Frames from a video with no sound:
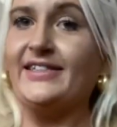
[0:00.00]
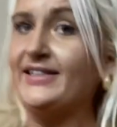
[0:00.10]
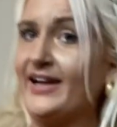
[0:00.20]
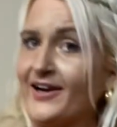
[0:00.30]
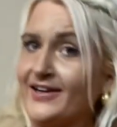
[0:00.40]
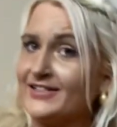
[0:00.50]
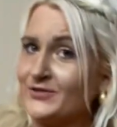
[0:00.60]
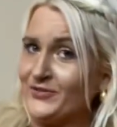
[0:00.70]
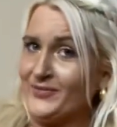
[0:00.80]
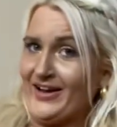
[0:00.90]
Daenerys
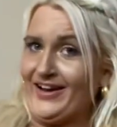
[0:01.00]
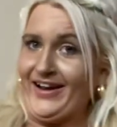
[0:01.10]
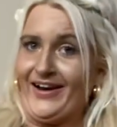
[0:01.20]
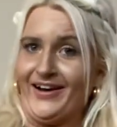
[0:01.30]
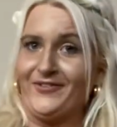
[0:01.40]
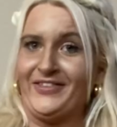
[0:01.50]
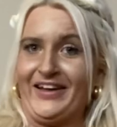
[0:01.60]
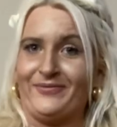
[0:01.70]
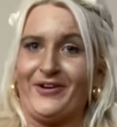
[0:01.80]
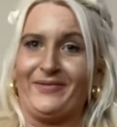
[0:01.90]
with my hair with
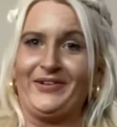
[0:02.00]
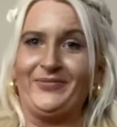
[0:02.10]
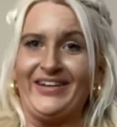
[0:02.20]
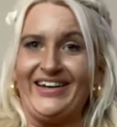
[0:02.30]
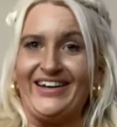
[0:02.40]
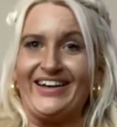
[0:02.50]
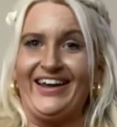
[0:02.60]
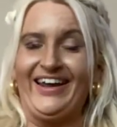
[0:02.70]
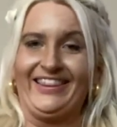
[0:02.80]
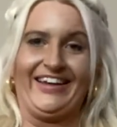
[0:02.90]
like Barbie pink
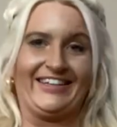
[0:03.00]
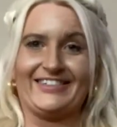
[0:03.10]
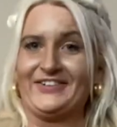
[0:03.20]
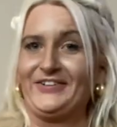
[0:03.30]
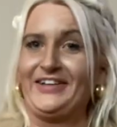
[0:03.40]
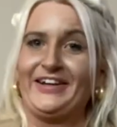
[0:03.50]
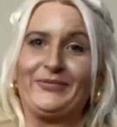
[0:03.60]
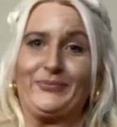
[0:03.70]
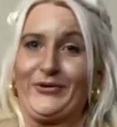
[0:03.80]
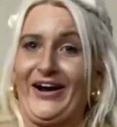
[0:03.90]
and like it's literally
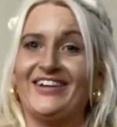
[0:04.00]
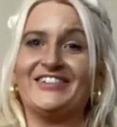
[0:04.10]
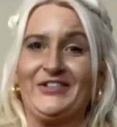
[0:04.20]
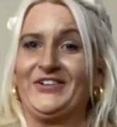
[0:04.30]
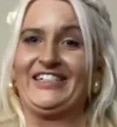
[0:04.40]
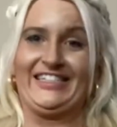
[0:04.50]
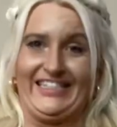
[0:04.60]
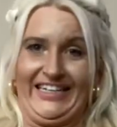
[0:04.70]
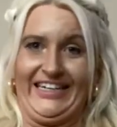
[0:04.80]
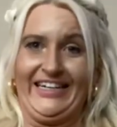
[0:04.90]
like Brette to a
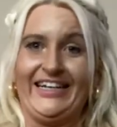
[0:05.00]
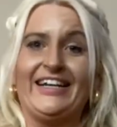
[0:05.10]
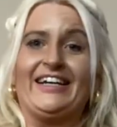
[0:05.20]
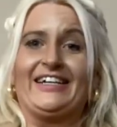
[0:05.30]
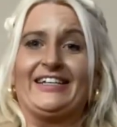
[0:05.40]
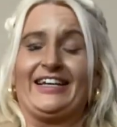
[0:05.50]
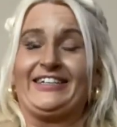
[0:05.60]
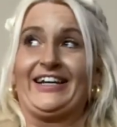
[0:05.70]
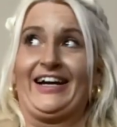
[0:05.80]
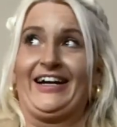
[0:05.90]
T.
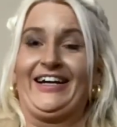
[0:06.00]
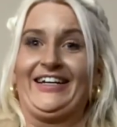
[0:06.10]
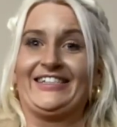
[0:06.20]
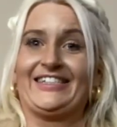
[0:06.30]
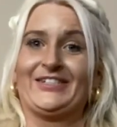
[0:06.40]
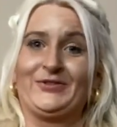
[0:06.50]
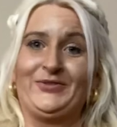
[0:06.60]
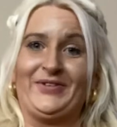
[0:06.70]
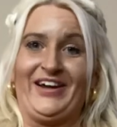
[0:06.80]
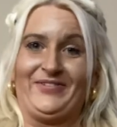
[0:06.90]
Guys, this one
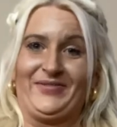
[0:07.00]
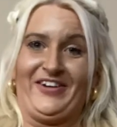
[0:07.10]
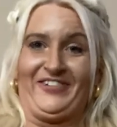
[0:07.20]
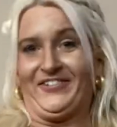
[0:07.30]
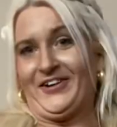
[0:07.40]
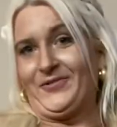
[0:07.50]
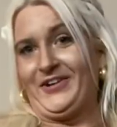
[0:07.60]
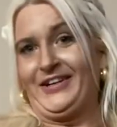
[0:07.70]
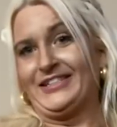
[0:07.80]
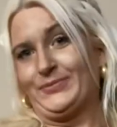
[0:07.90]
might be my favorite
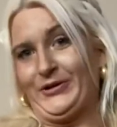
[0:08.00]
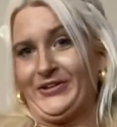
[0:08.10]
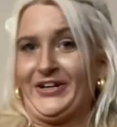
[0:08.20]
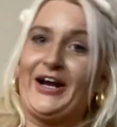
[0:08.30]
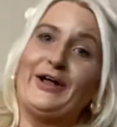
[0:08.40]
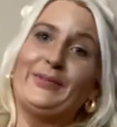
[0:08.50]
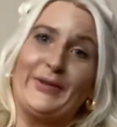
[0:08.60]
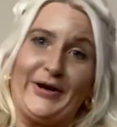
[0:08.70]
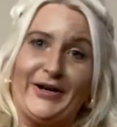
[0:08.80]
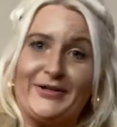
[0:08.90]
one. Spoiler
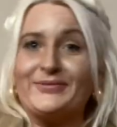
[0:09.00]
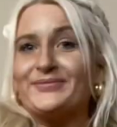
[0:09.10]
alert.